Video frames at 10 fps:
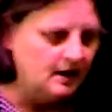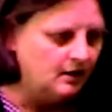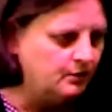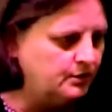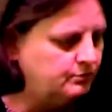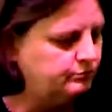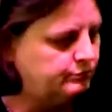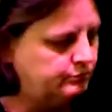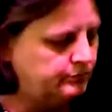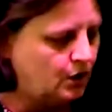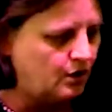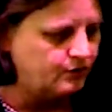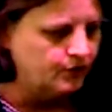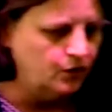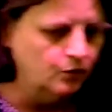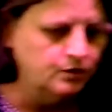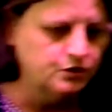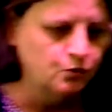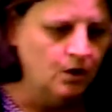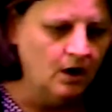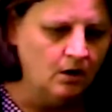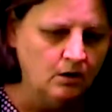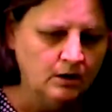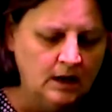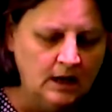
I would offer you as well,